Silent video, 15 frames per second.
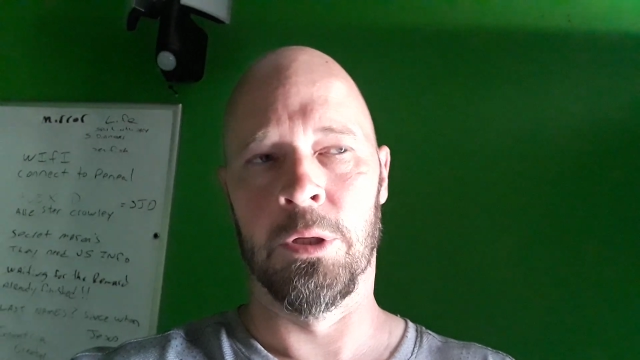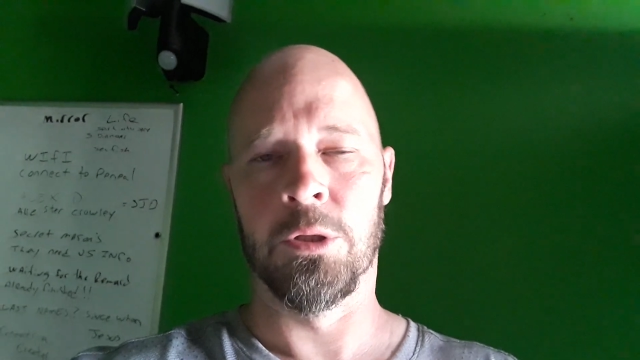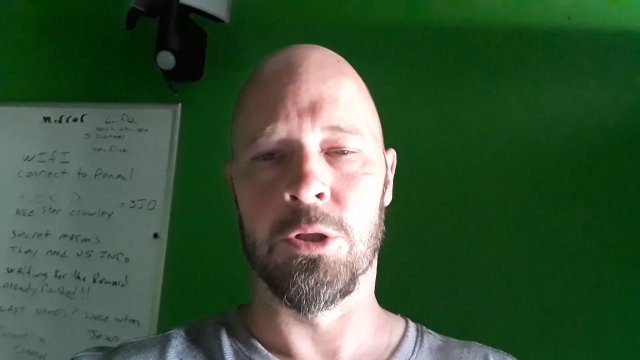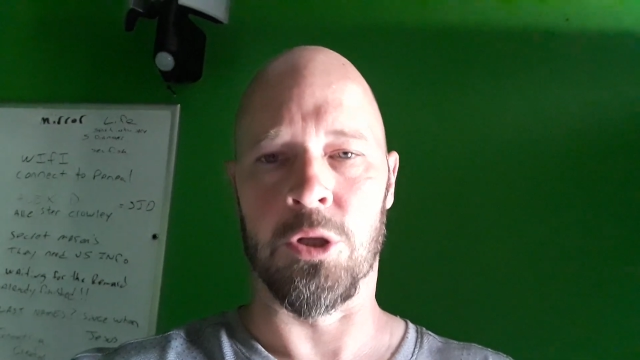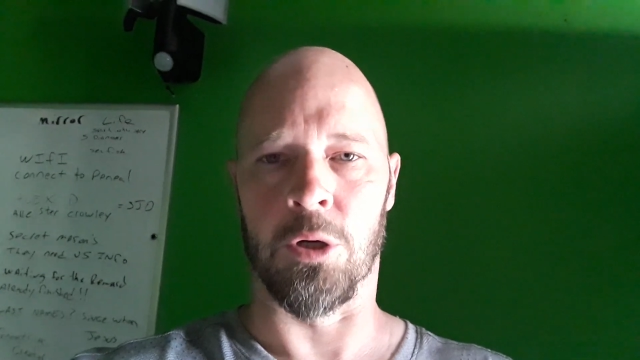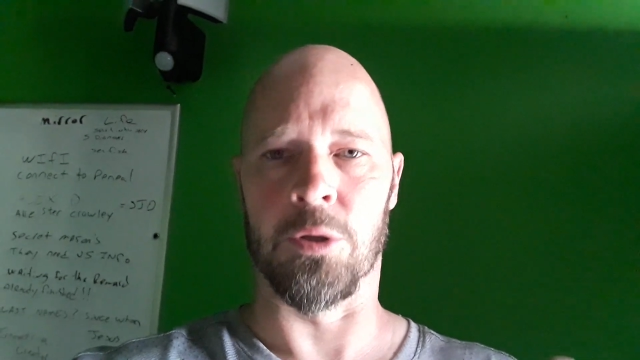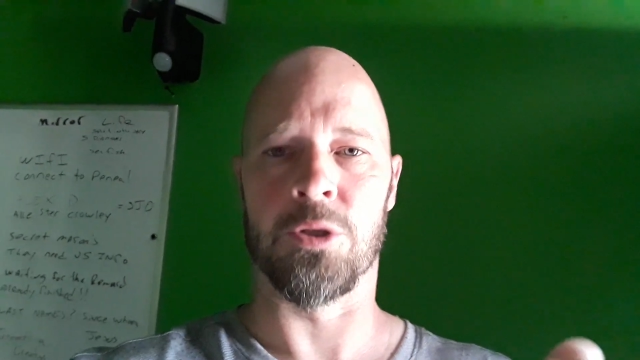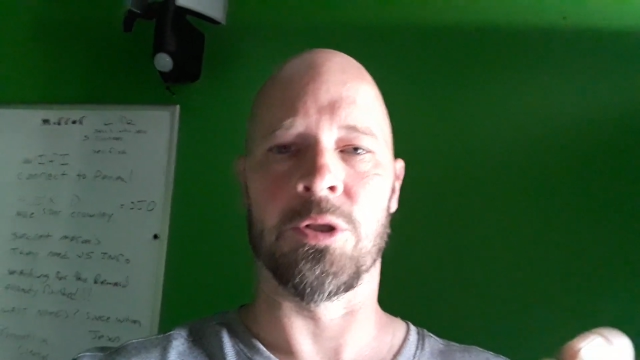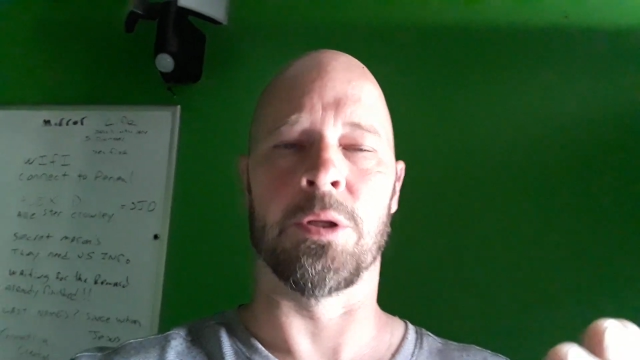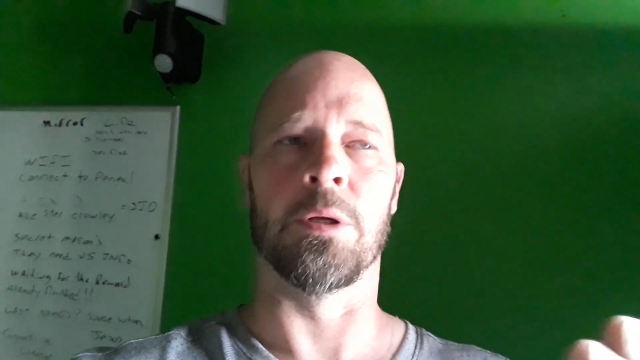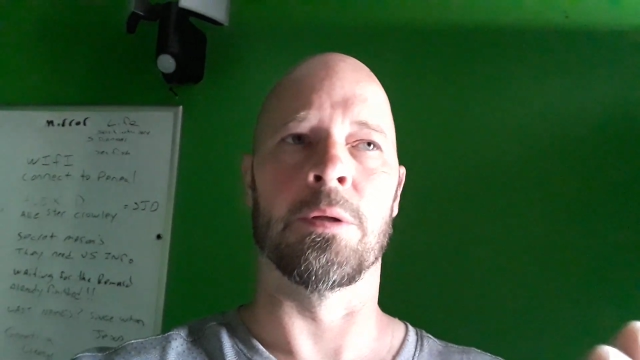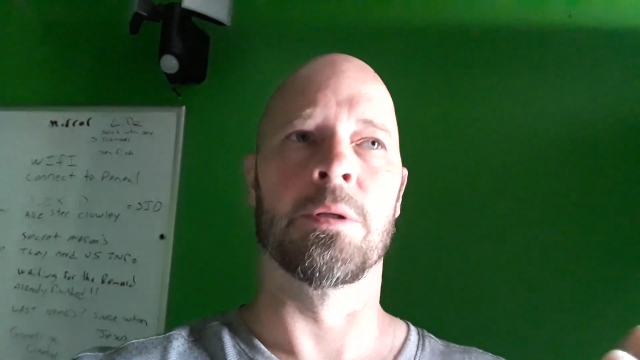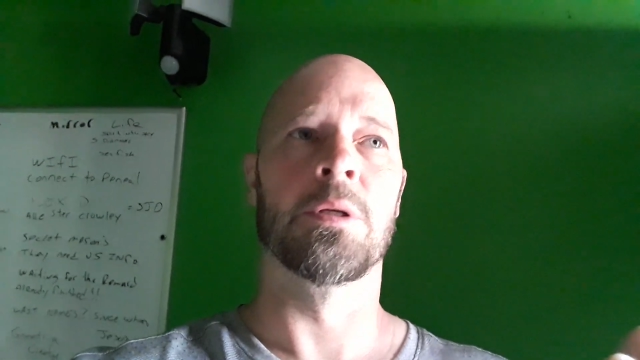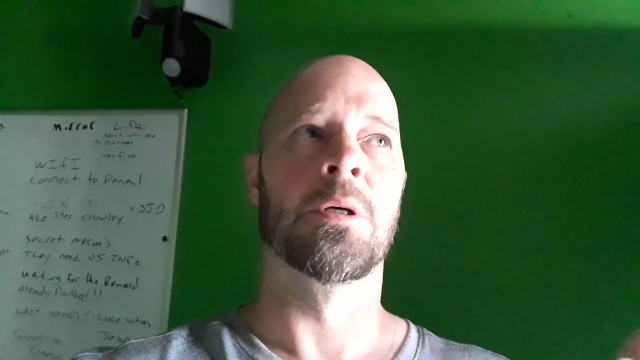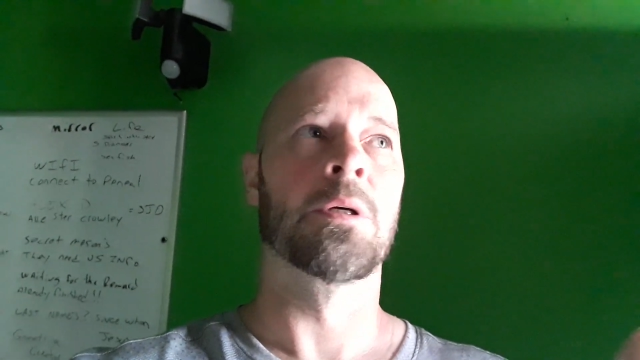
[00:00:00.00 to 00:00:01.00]
Church,
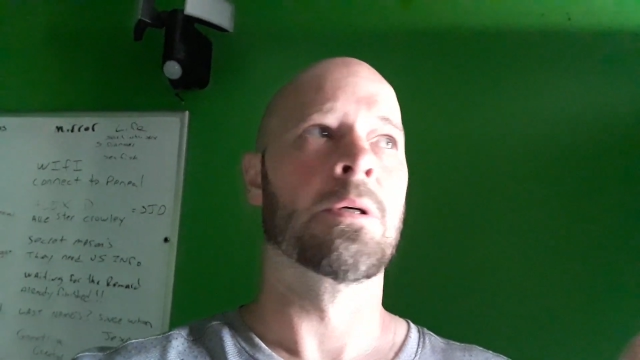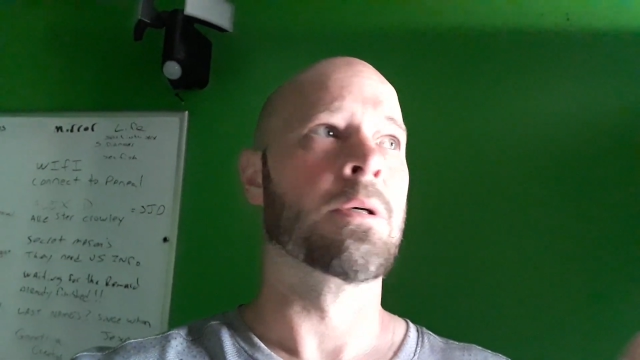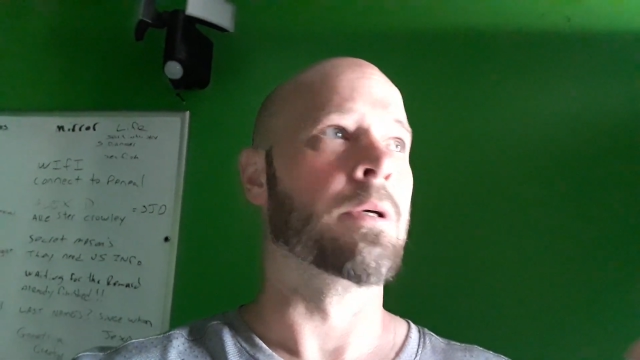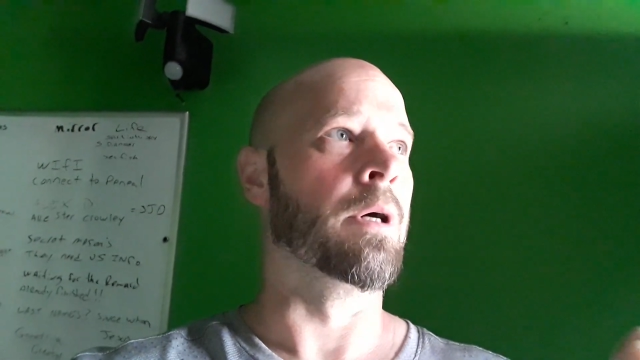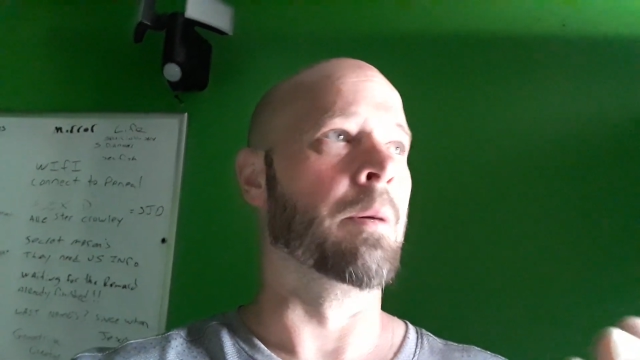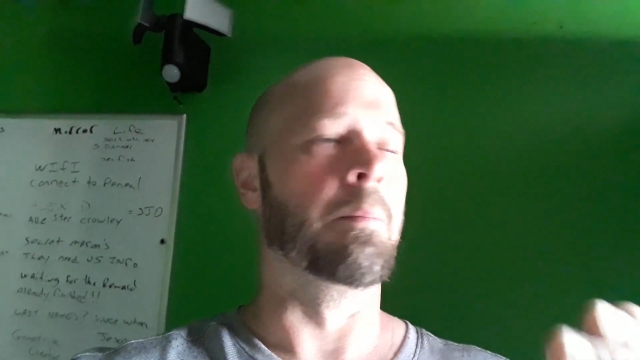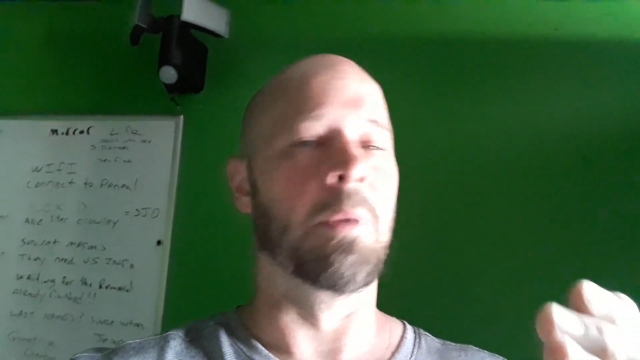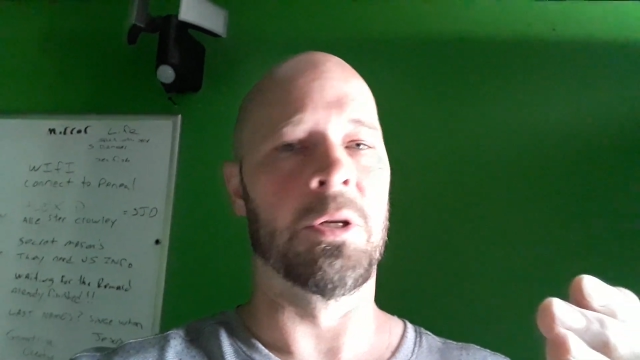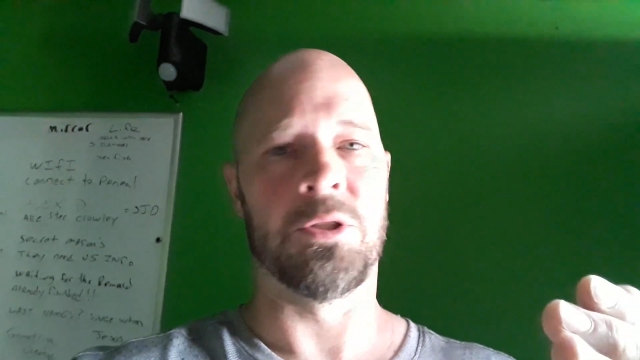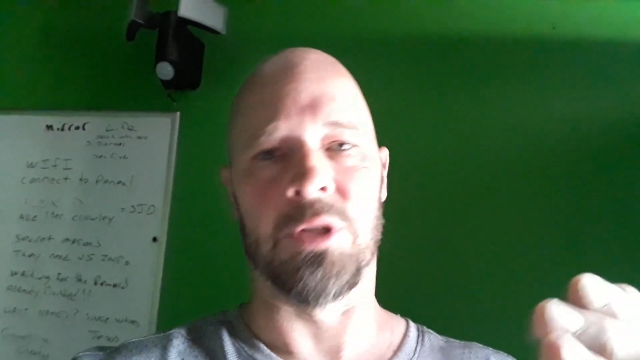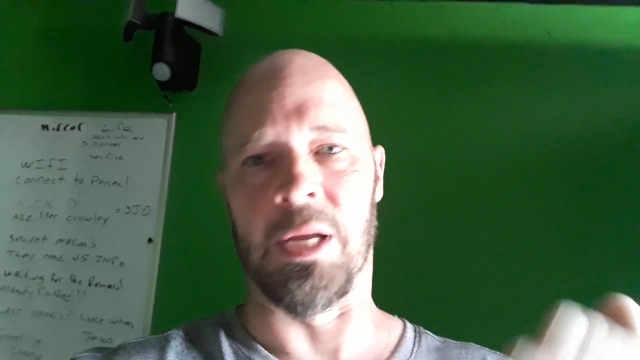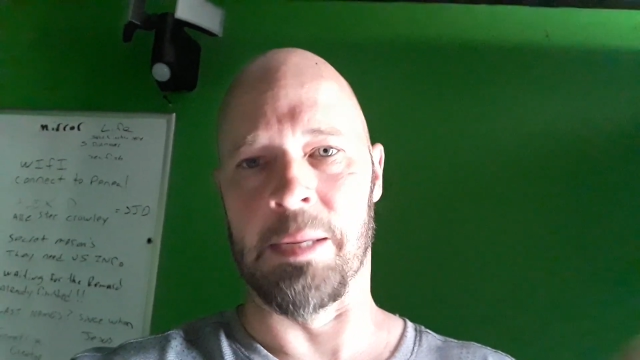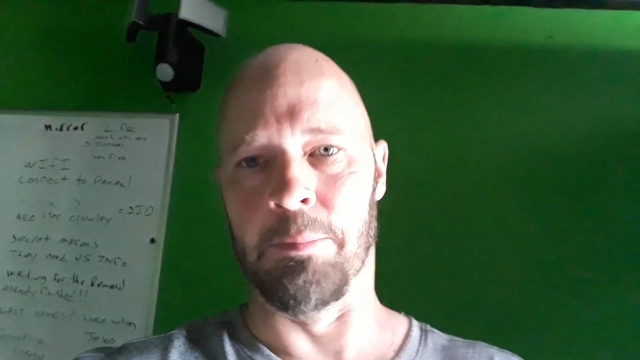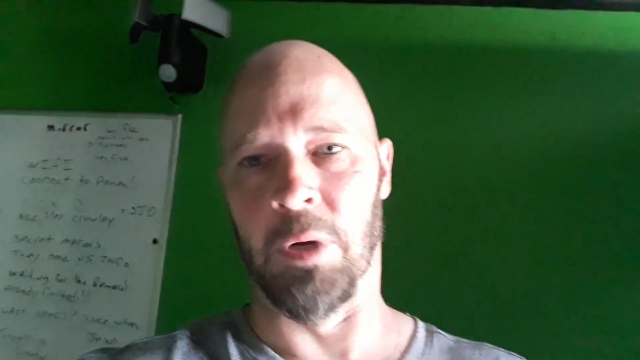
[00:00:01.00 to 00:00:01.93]
the uh, um, St.